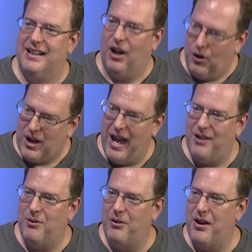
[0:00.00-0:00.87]
Okay,
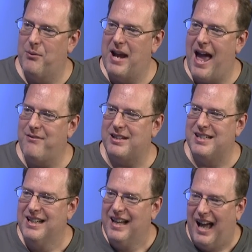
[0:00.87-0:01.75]
well yeah. there we have it.
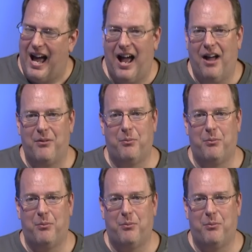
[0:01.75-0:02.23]
Uh,